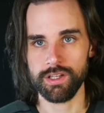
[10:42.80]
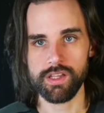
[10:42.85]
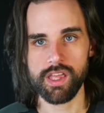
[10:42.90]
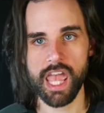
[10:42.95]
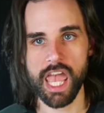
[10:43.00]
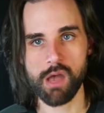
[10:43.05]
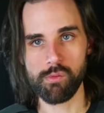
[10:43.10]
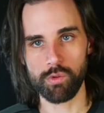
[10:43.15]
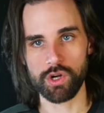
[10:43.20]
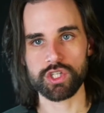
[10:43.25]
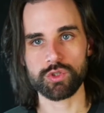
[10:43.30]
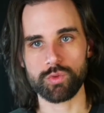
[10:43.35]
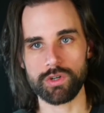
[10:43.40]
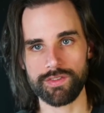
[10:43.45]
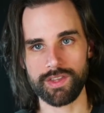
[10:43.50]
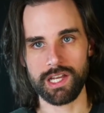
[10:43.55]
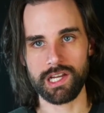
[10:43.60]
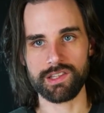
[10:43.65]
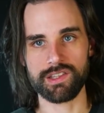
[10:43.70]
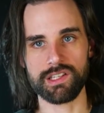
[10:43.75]
and which one
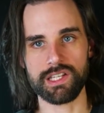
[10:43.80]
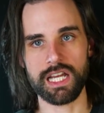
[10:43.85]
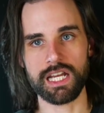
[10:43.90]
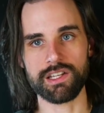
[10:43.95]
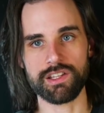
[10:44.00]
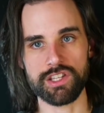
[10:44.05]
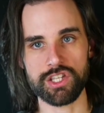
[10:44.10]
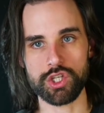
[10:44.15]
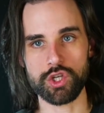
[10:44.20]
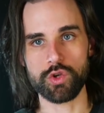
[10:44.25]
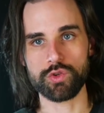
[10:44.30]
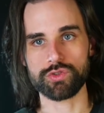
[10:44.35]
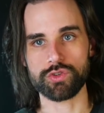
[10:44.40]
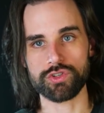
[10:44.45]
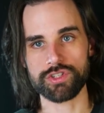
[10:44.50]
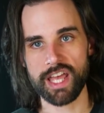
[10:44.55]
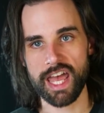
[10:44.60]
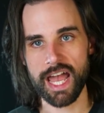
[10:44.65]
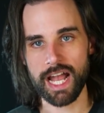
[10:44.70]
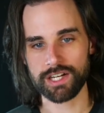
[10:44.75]
at the end of the day do the
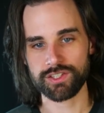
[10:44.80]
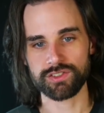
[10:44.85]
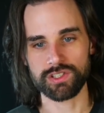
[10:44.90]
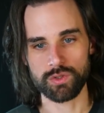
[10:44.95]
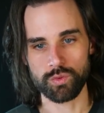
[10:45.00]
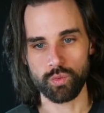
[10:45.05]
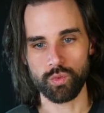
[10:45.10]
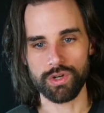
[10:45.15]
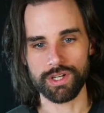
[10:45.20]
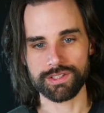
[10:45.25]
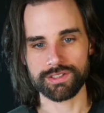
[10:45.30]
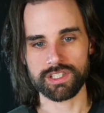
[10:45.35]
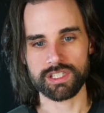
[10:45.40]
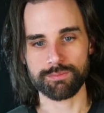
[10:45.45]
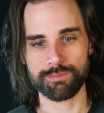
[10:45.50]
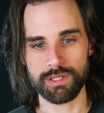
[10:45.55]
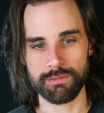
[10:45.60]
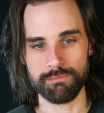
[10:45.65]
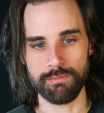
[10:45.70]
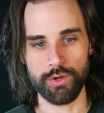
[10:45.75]
users actually want to
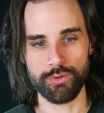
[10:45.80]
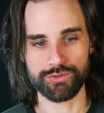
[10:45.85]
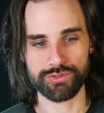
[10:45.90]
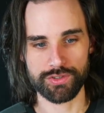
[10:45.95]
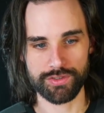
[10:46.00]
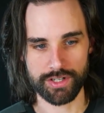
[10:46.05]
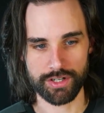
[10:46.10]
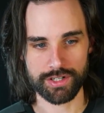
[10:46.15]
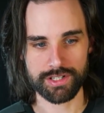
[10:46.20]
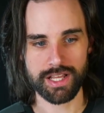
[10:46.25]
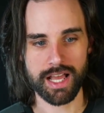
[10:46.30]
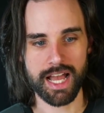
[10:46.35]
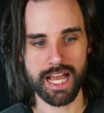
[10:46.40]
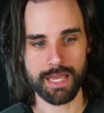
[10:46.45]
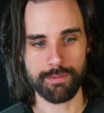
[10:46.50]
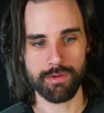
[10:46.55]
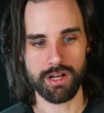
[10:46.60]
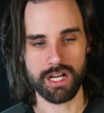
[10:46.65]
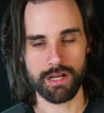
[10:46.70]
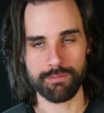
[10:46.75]
spend most of their
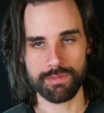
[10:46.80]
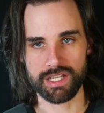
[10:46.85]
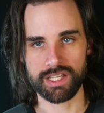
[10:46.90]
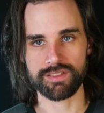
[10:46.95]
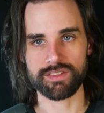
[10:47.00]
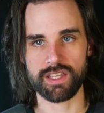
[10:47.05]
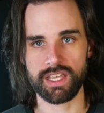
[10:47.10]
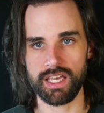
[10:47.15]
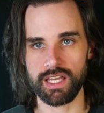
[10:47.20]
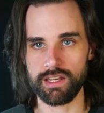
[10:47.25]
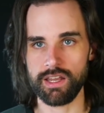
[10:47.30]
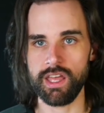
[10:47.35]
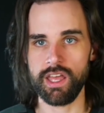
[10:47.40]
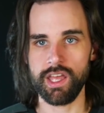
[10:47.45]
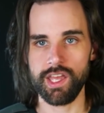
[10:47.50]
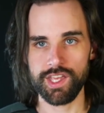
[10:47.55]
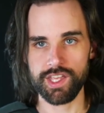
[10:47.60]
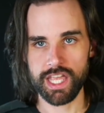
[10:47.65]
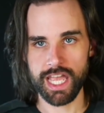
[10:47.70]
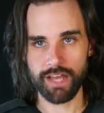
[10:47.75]
time on. Because again,
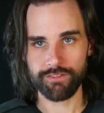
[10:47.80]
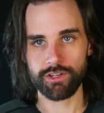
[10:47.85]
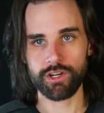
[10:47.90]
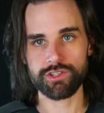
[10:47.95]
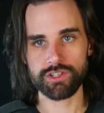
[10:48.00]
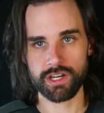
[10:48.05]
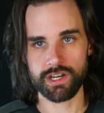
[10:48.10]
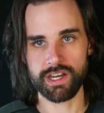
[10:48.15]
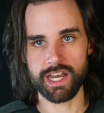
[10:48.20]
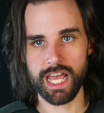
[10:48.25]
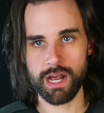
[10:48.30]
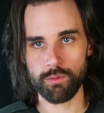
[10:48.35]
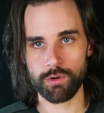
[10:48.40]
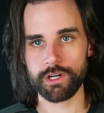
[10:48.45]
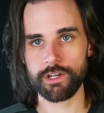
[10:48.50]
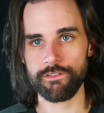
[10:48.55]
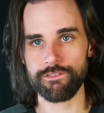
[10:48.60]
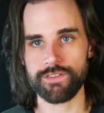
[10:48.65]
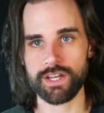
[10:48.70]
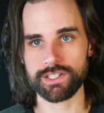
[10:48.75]
you have to understand
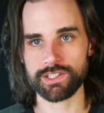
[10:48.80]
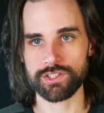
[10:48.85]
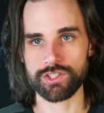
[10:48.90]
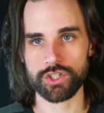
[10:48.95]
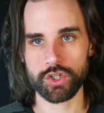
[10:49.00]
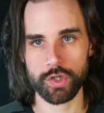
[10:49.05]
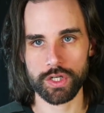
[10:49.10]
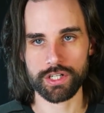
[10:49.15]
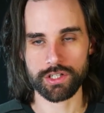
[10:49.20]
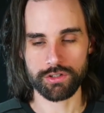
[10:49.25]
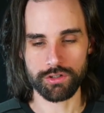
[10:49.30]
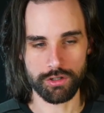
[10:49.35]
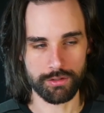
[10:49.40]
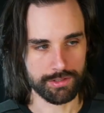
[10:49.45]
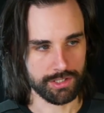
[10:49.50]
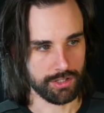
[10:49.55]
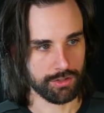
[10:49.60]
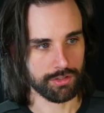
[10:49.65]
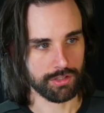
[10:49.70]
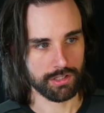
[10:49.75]
network effect is critical.
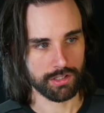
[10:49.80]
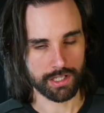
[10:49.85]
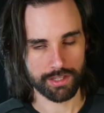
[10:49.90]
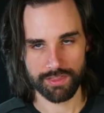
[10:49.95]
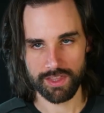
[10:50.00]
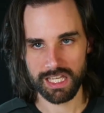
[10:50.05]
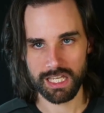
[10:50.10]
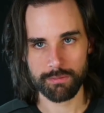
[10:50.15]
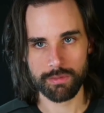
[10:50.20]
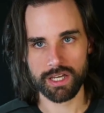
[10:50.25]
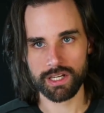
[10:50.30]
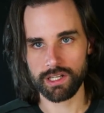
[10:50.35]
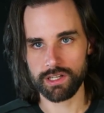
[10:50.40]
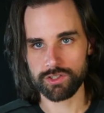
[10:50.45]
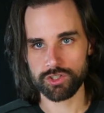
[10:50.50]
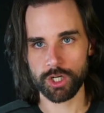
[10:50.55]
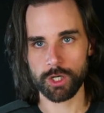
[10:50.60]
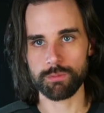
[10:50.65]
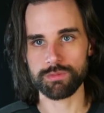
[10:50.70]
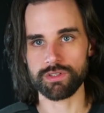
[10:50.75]
You like think about it
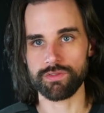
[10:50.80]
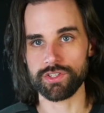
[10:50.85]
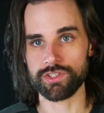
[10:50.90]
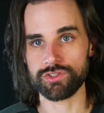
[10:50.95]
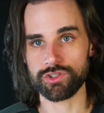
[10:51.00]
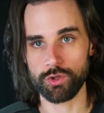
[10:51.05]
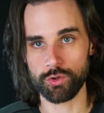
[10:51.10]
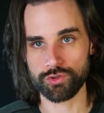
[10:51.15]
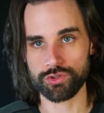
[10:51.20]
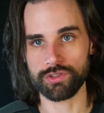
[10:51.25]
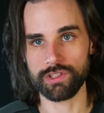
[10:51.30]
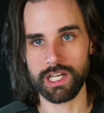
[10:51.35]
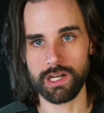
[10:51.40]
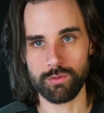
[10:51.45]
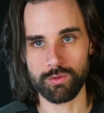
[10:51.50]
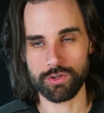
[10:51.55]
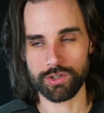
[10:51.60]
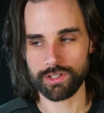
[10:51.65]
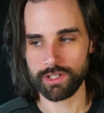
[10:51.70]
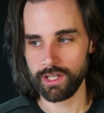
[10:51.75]
in terms of a social
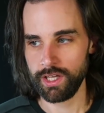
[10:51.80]
network.